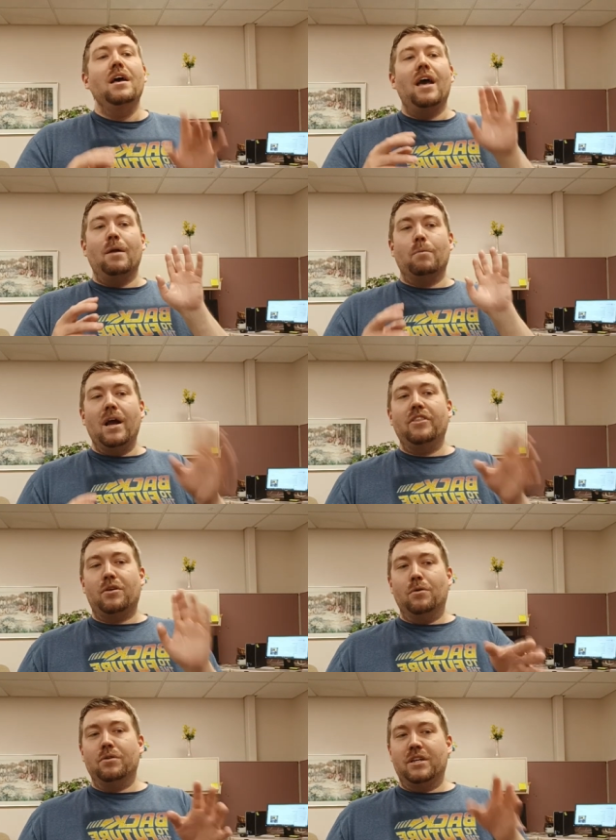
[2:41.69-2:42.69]
And Wrath of the
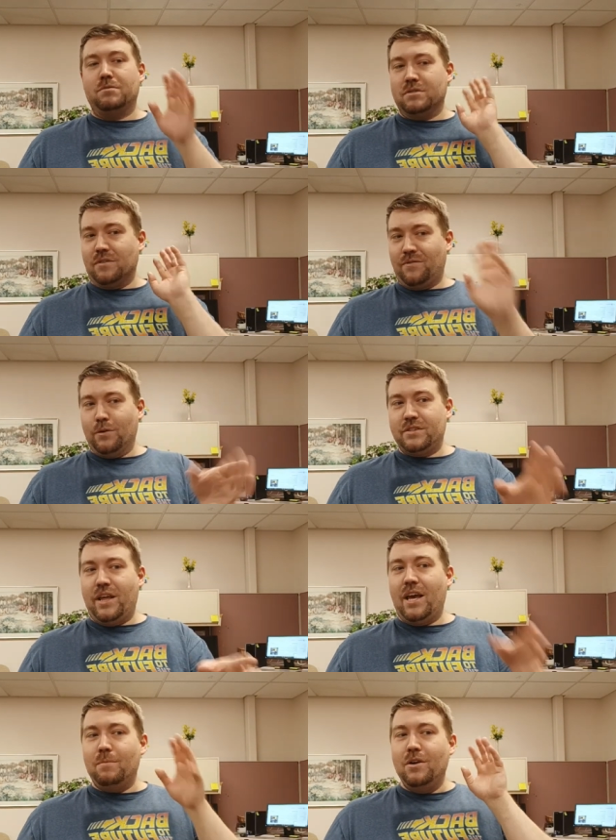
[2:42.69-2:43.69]
Cortex was the first
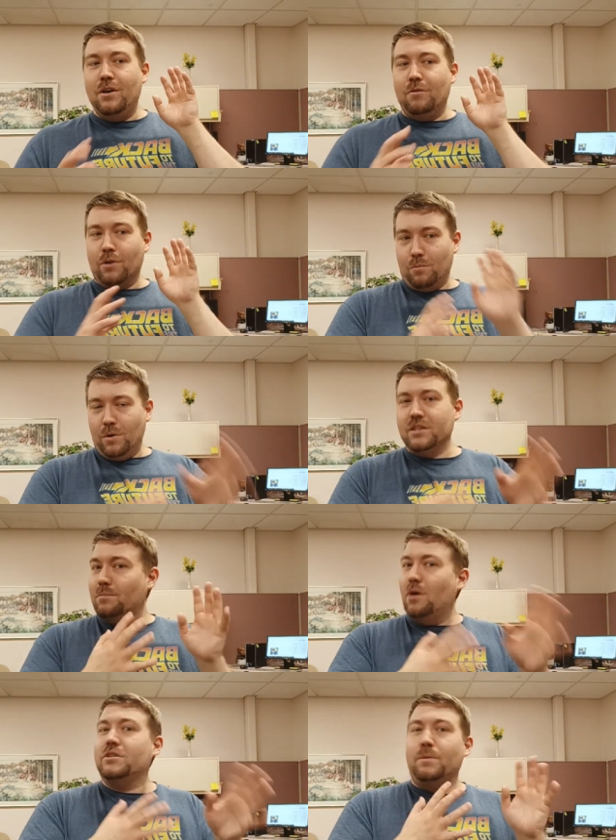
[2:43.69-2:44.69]
game where it was a
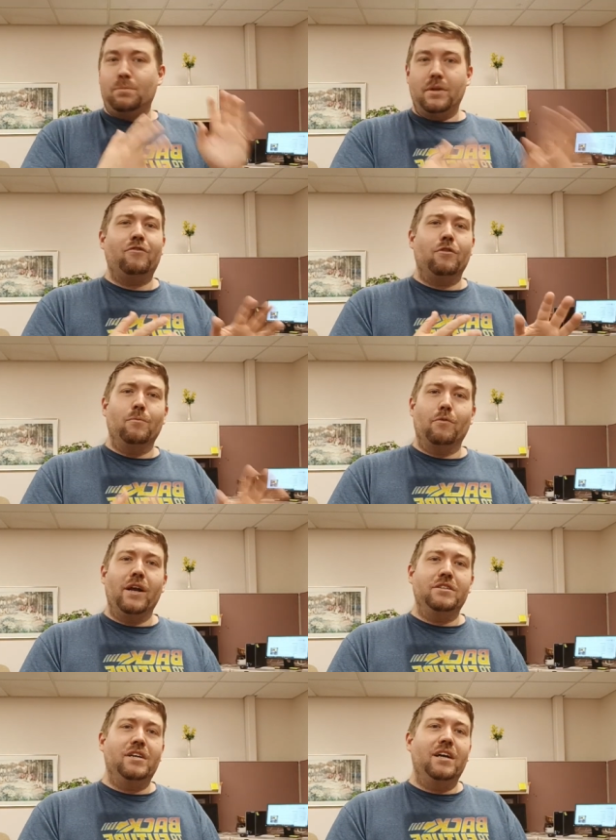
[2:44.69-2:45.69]
multi platform
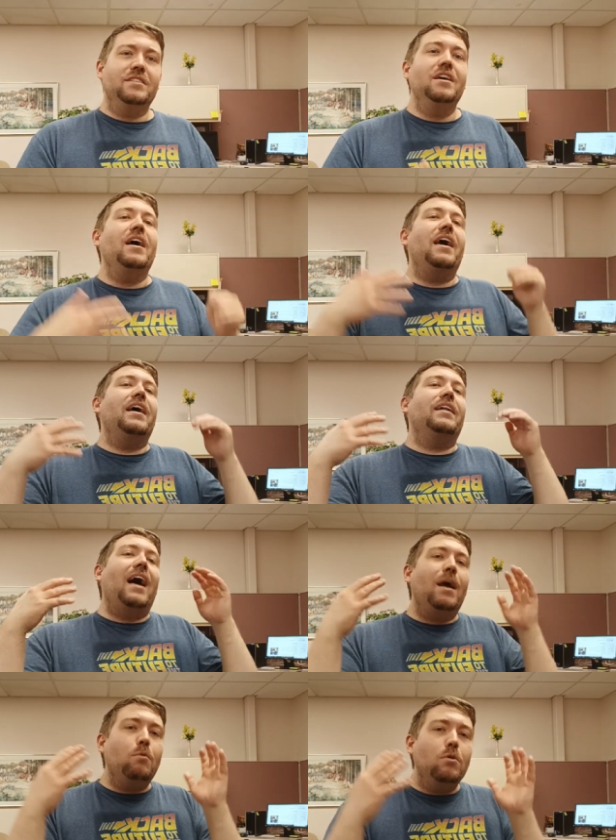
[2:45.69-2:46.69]
franchise, and
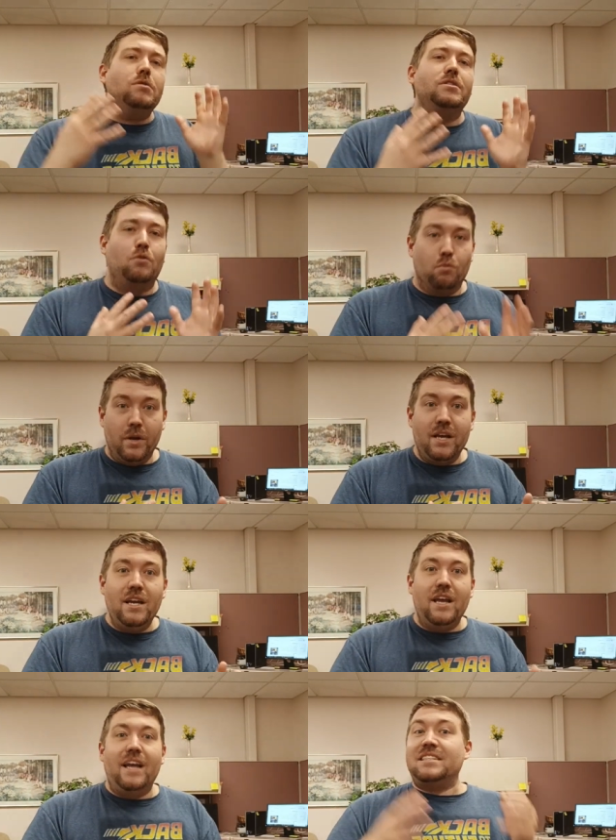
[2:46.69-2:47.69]
I will agree
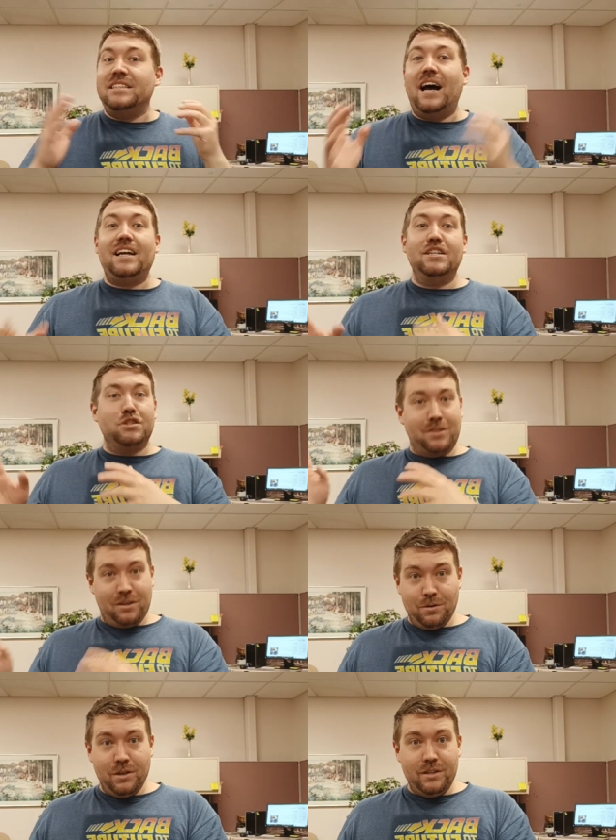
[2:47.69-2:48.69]
it's not as
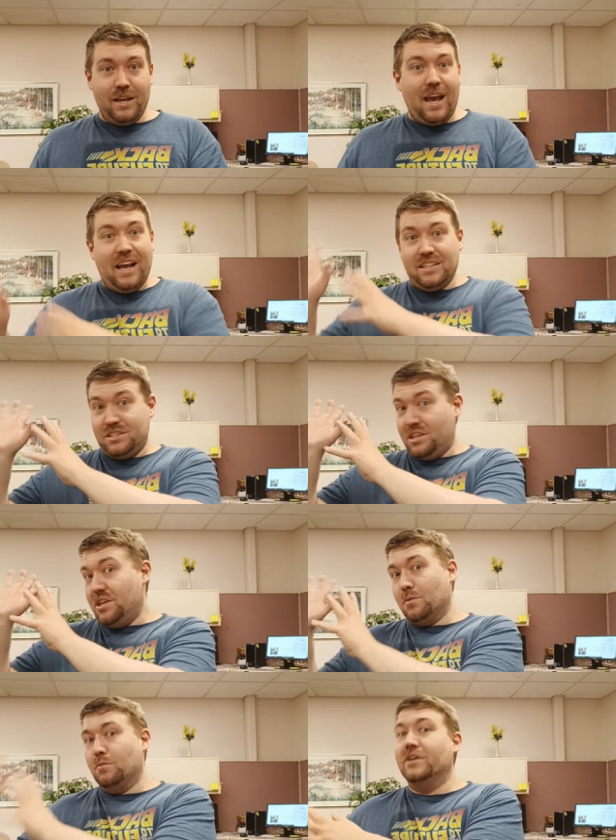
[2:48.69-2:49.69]
good as the
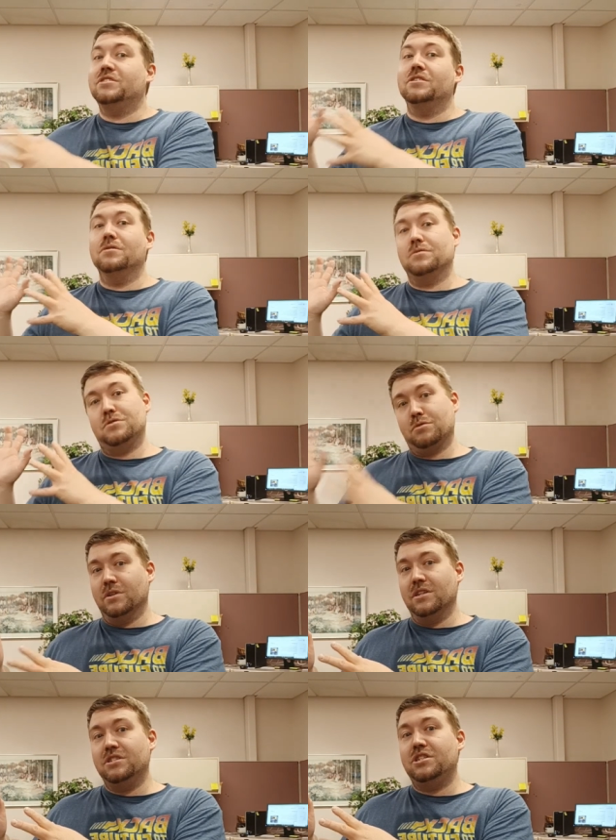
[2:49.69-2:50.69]
original
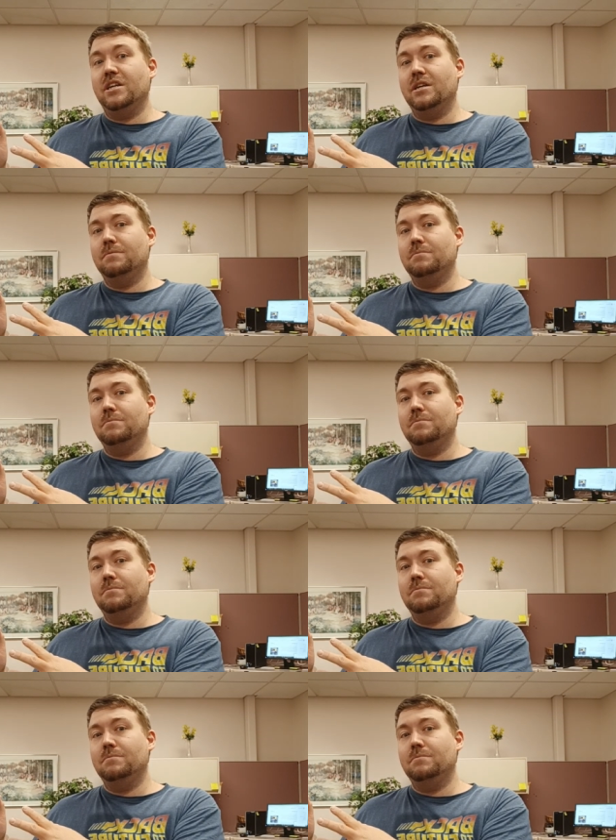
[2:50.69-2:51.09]
trilogy.